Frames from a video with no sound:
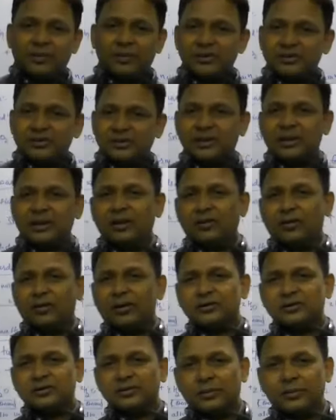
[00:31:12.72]

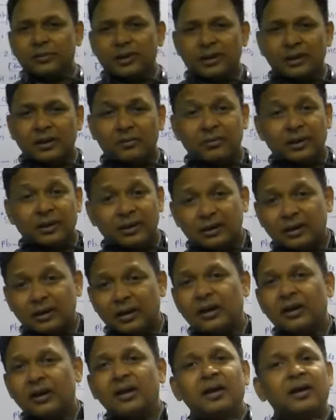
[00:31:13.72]
silicon, germanium and
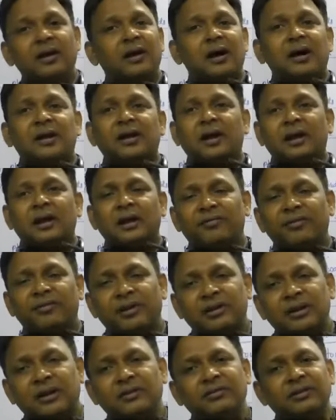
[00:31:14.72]
lead are
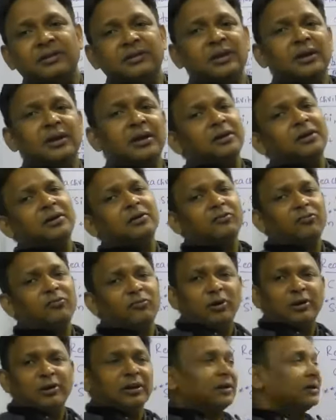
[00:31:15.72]
unaffected with the
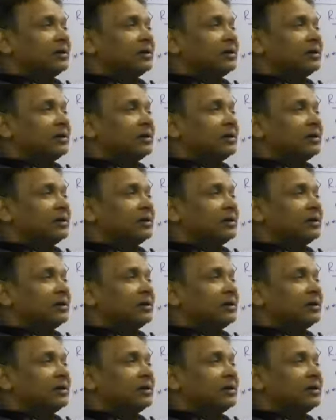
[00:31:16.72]
water.